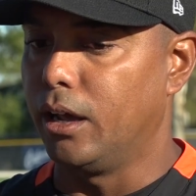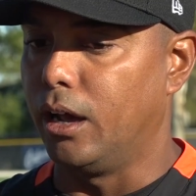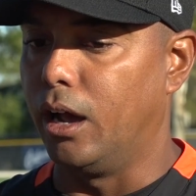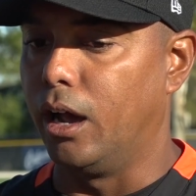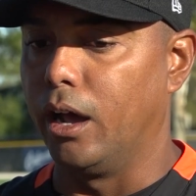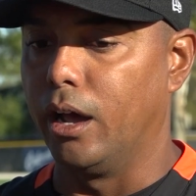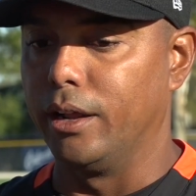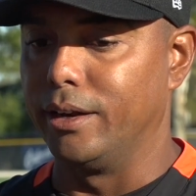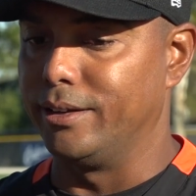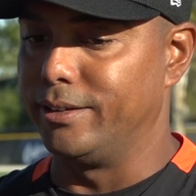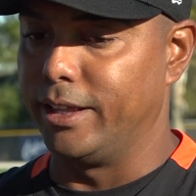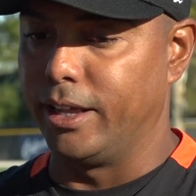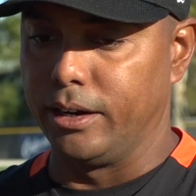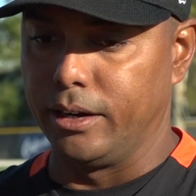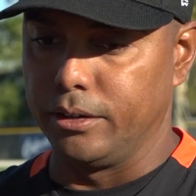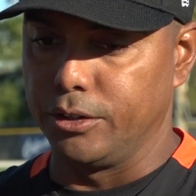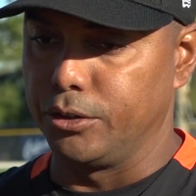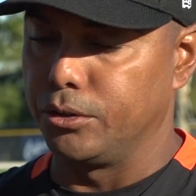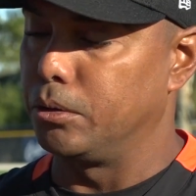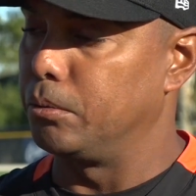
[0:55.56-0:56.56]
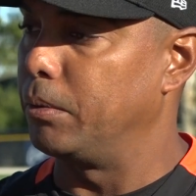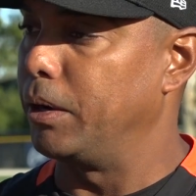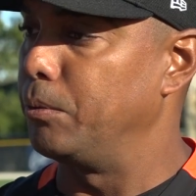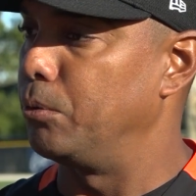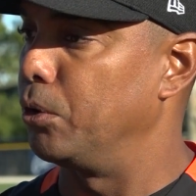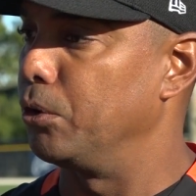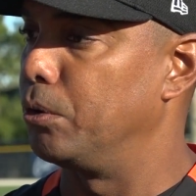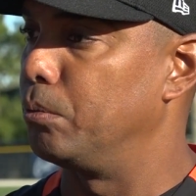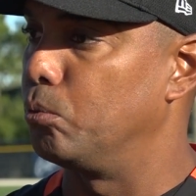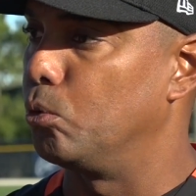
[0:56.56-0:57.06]
And then, you know, my
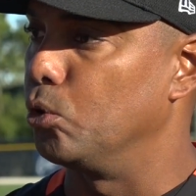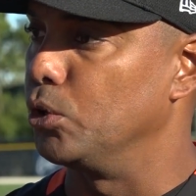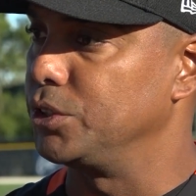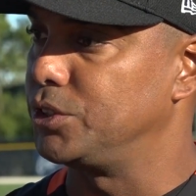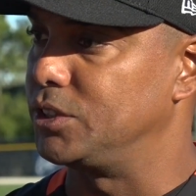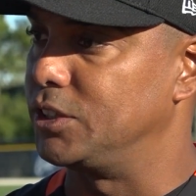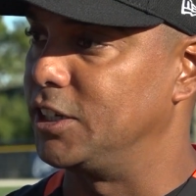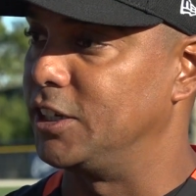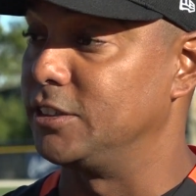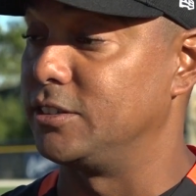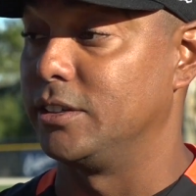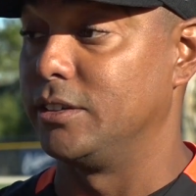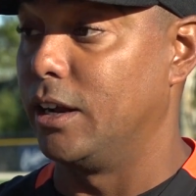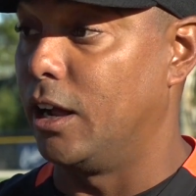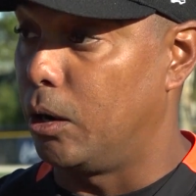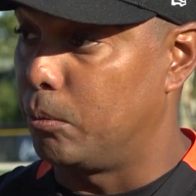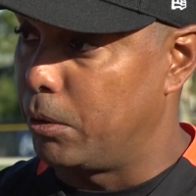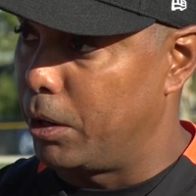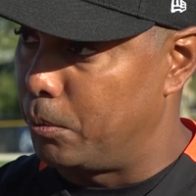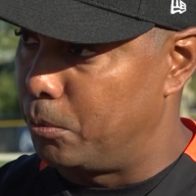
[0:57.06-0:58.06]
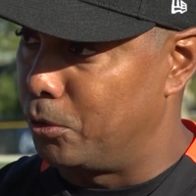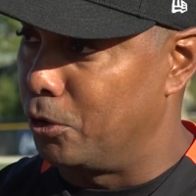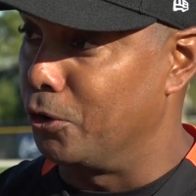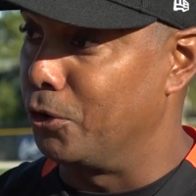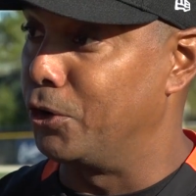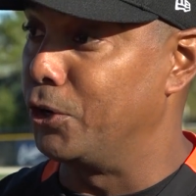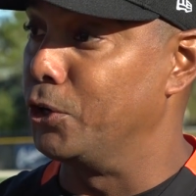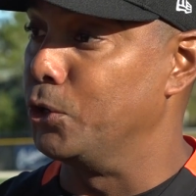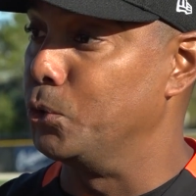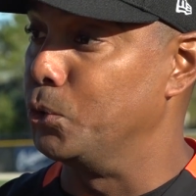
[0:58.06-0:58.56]
brother Moises, and now my
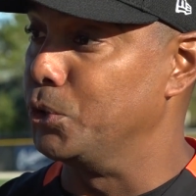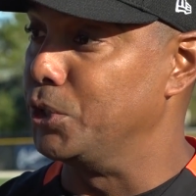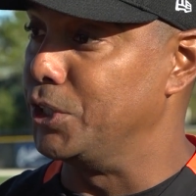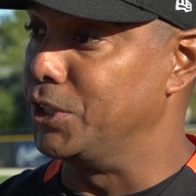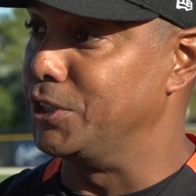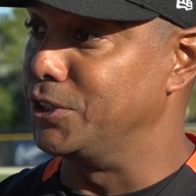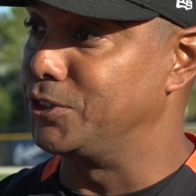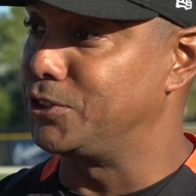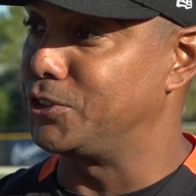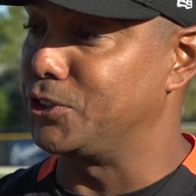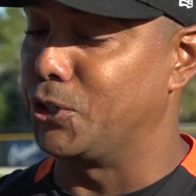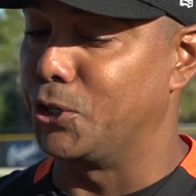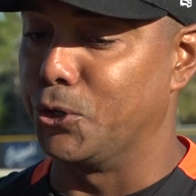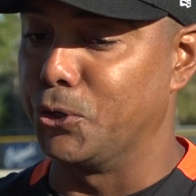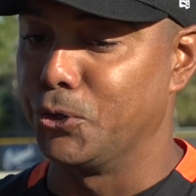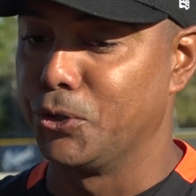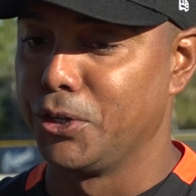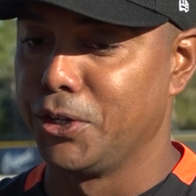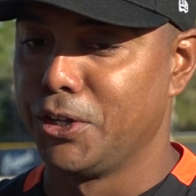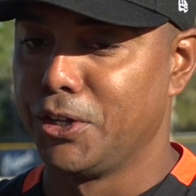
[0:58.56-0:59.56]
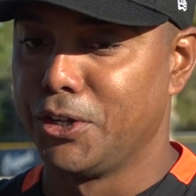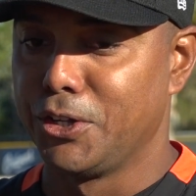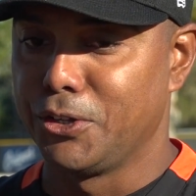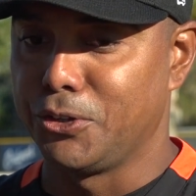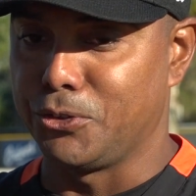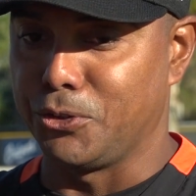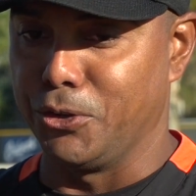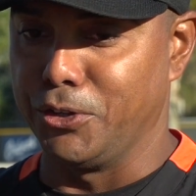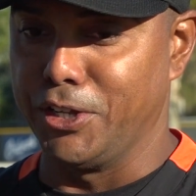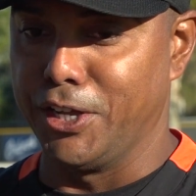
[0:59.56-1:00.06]
brother Luis.
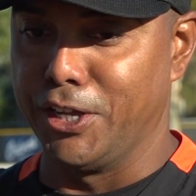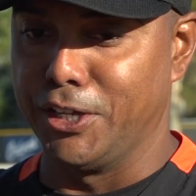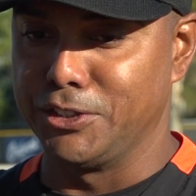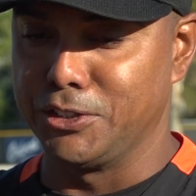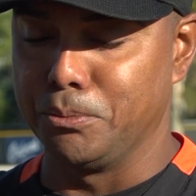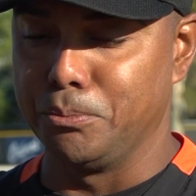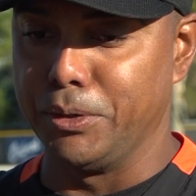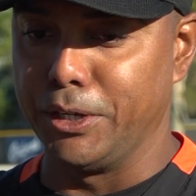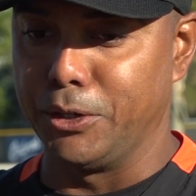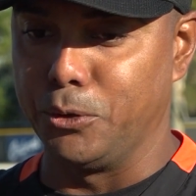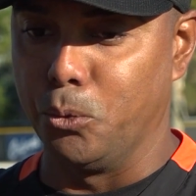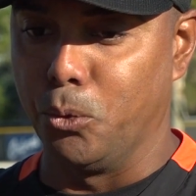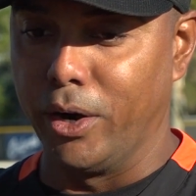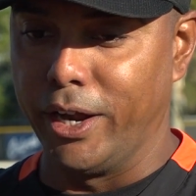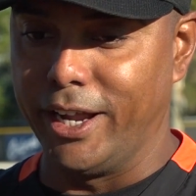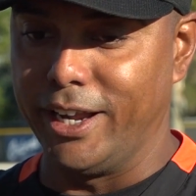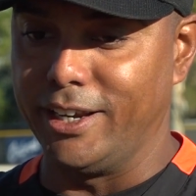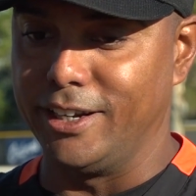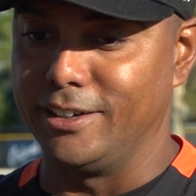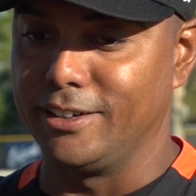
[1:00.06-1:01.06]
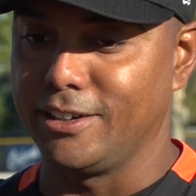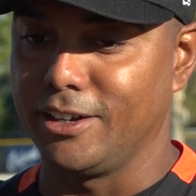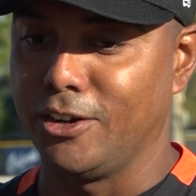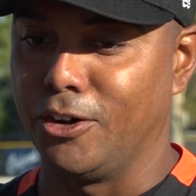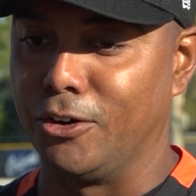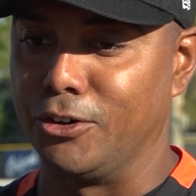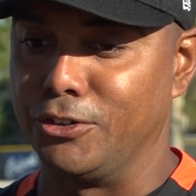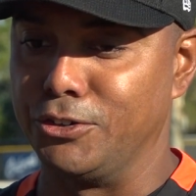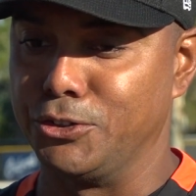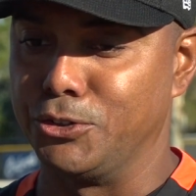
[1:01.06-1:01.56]
So, it's a big weight
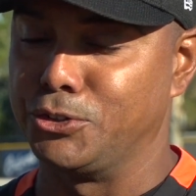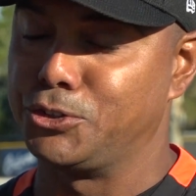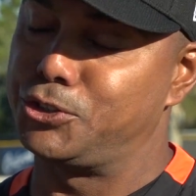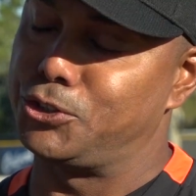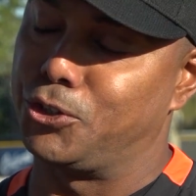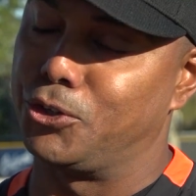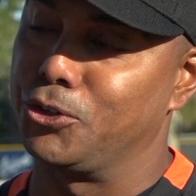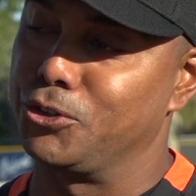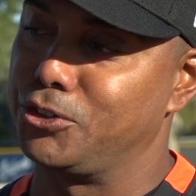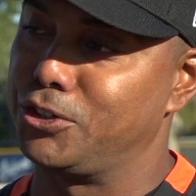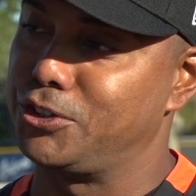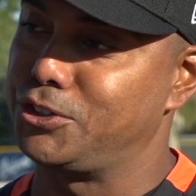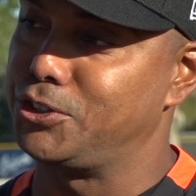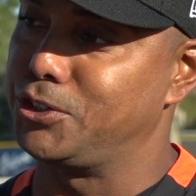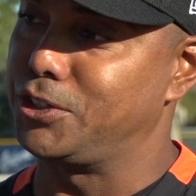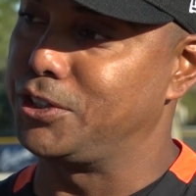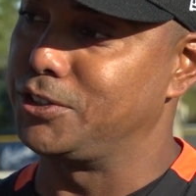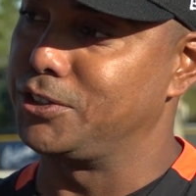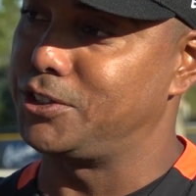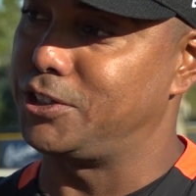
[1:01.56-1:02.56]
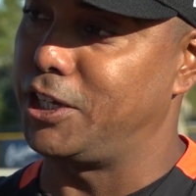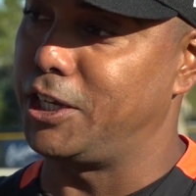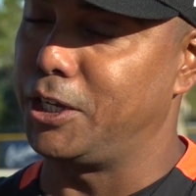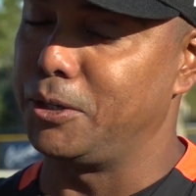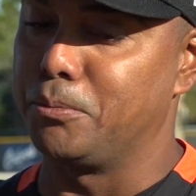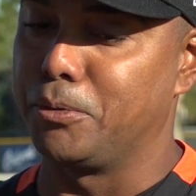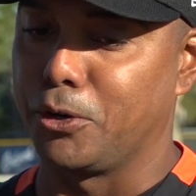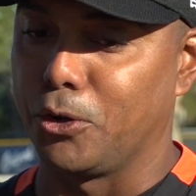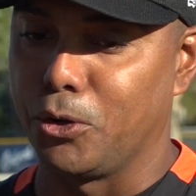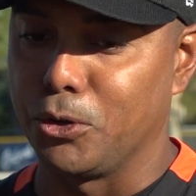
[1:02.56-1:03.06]
on your shoulders, you can
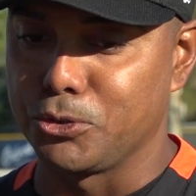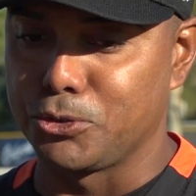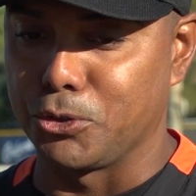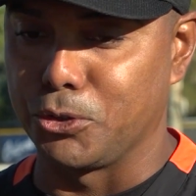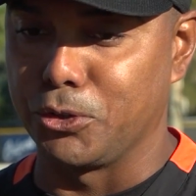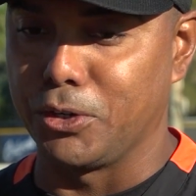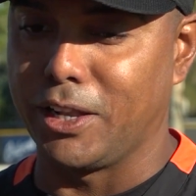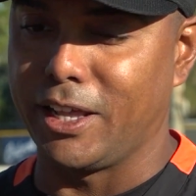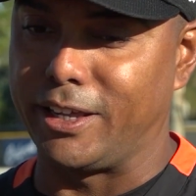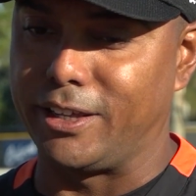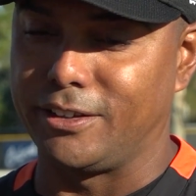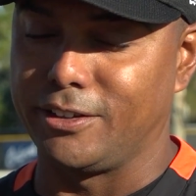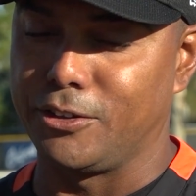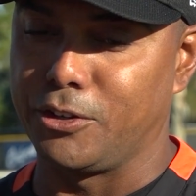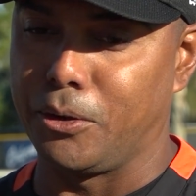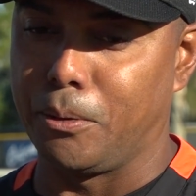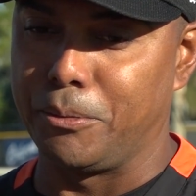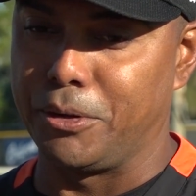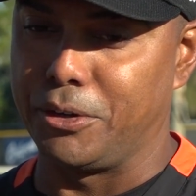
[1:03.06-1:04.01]
say, but also, like, I